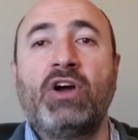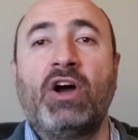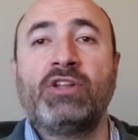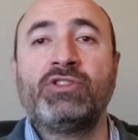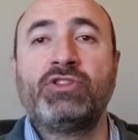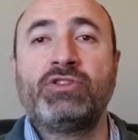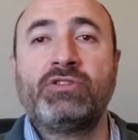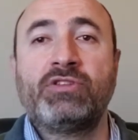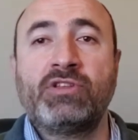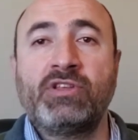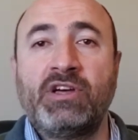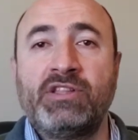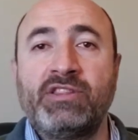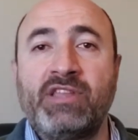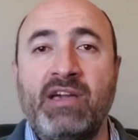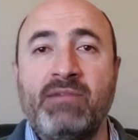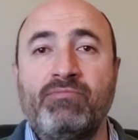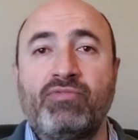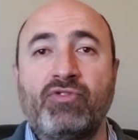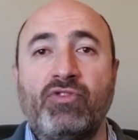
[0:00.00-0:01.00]

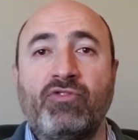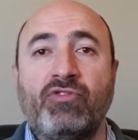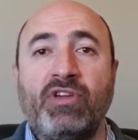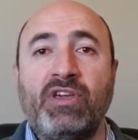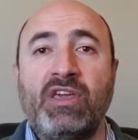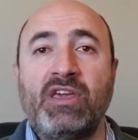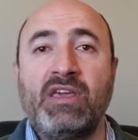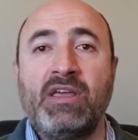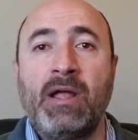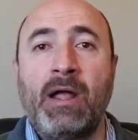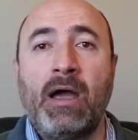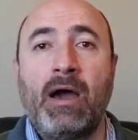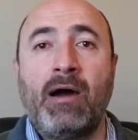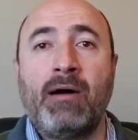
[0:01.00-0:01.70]
contemporary